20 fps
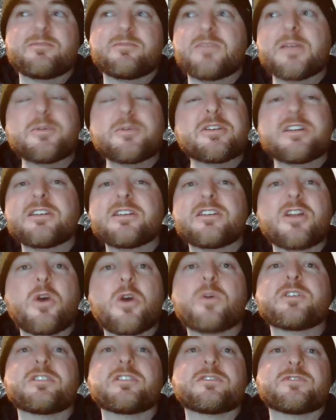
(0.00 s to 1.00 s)
Maybe you didn't
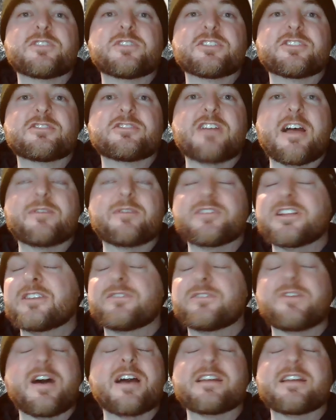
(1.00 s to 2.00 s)
know in your first draft.
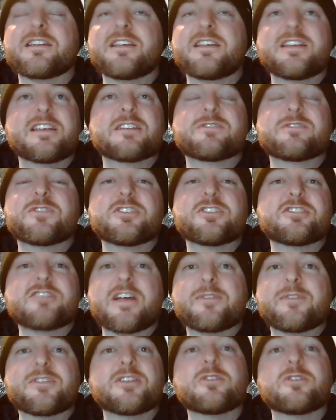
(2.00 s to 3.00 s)
It's fine. In first
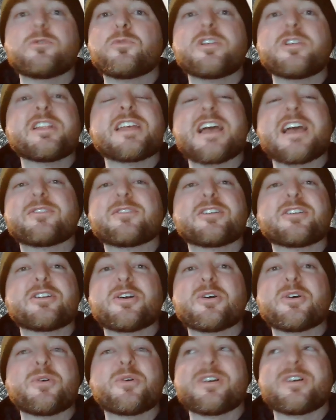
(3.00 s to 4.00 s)
drafts, you don't really have to
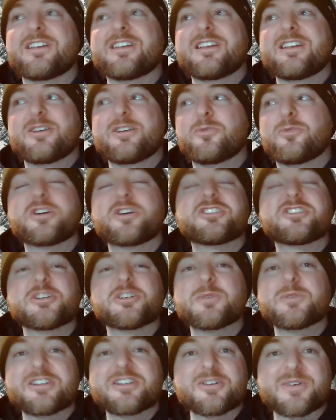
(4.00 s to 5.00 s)
know what
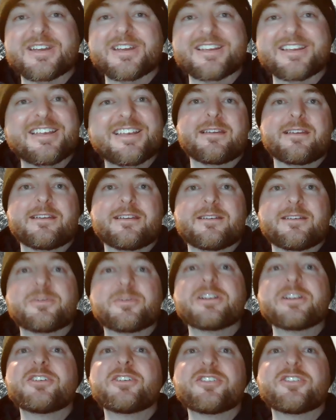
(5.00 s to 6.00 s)
you were doing.
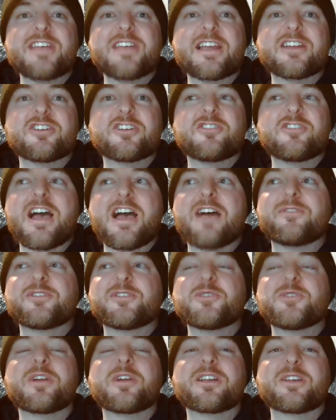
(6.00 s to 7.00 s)
But in your second
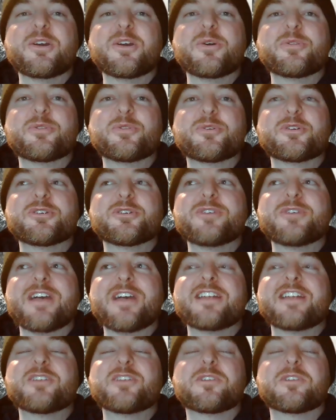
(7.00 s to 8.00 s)
draft, you want to go through
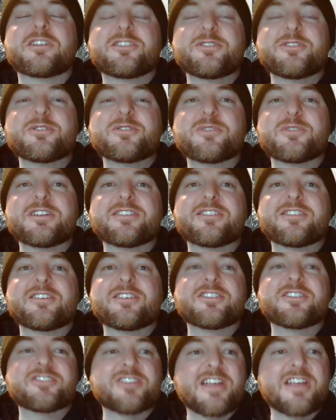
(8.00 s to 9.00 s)
and you want to do the
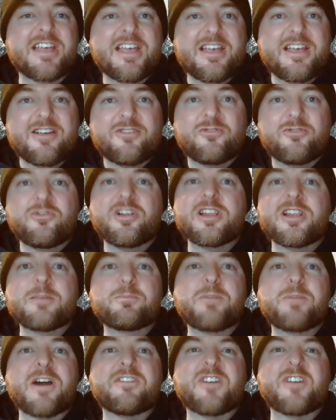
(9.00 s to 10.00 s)
research, really
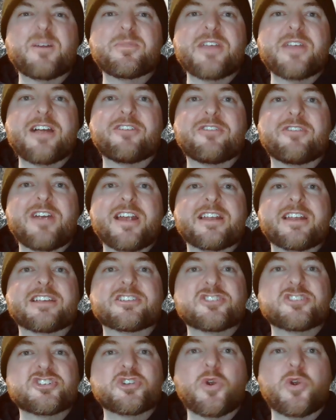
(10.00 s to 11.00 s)
buff up that
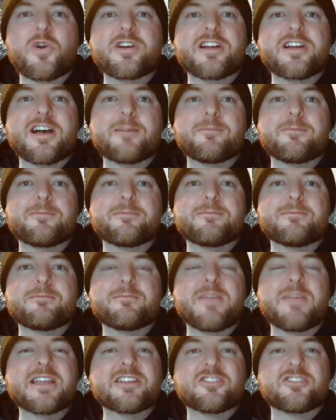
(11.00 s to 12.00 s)
writing, shore it up,
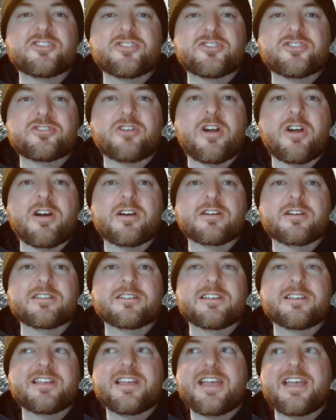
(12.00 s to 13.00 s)
make it strong,
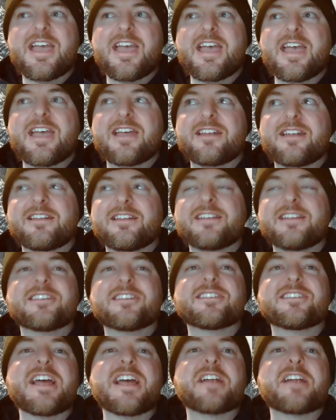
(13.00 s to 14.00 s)
and it
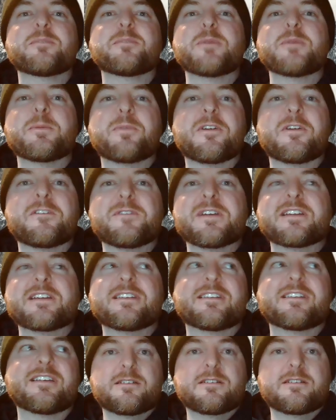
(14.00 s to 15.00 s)
doesn't have to be
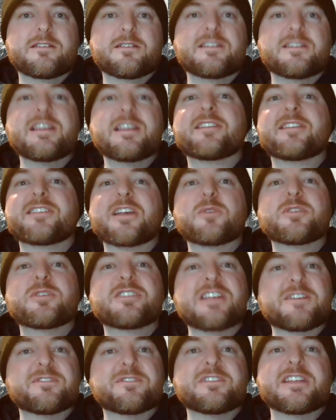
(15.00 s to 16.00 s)
perfect. Yes, I
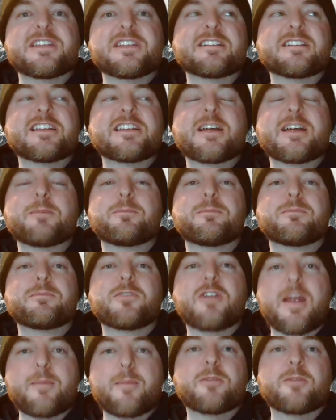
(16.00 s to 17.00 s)
would definitely clean up
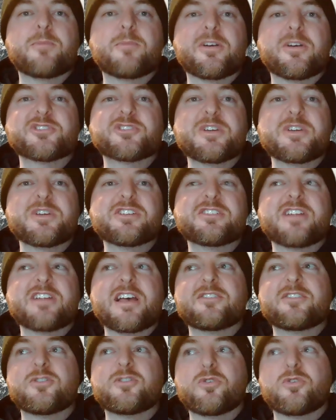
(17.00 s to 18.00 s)
grammar and punctuation
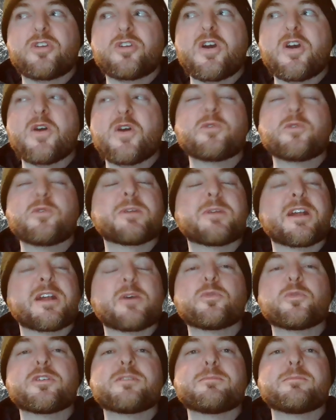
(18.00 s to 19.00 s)
as you go, but I
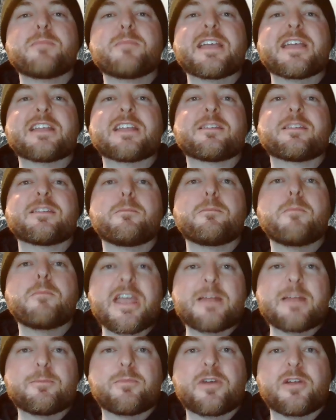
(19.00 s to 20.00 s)
wouldn't make it the
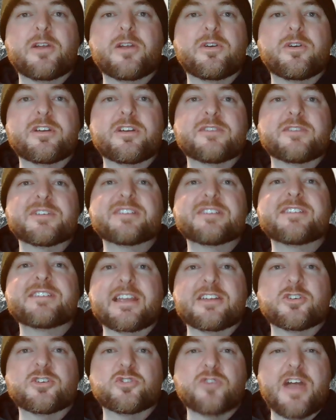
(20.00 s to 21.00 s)
main priority of a
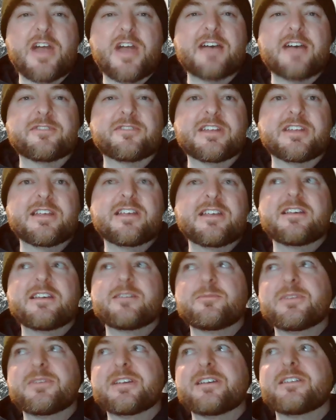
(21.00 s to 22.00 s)
second draft
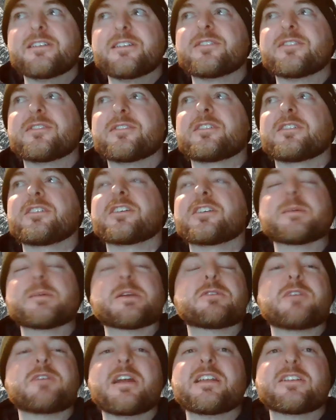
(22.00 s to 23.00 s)
because you're going
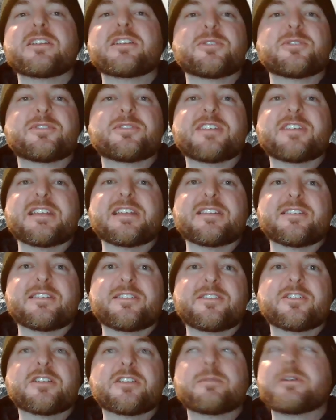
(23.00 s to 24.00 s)
to be writing new
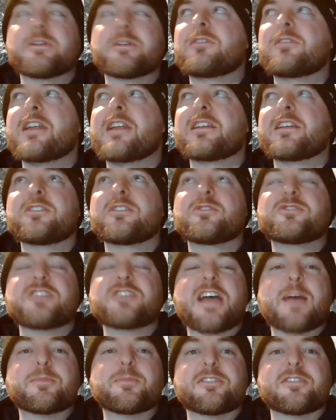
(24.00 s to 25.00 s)
scenes, you're going to be writing new
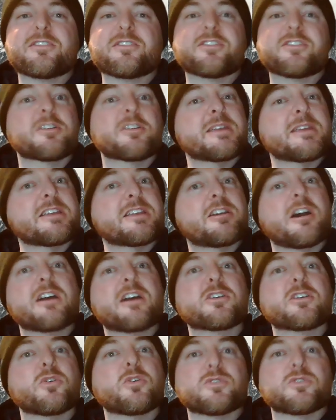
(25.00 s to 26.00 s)
chapters, you're going to be
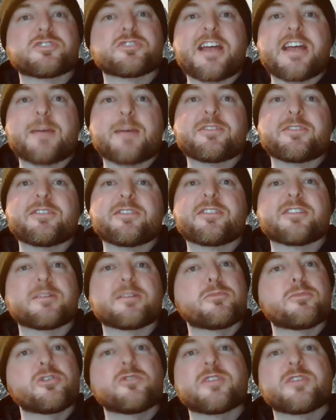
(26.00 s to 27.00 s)
cutting whole chapters
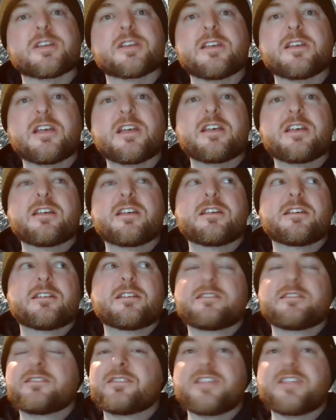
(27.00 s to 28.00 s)
and moving
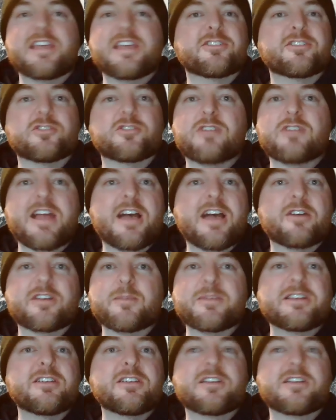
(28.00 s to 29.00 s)
things
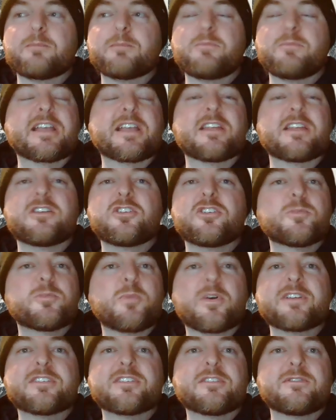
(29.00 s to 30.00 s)
around. I mean, might get new
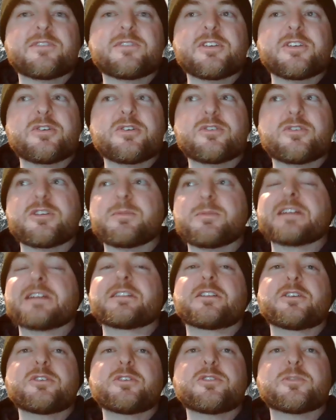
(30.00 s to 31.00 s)
points of view, you
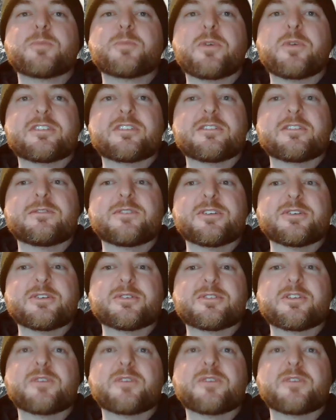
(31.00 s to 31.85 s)
might lose points of view.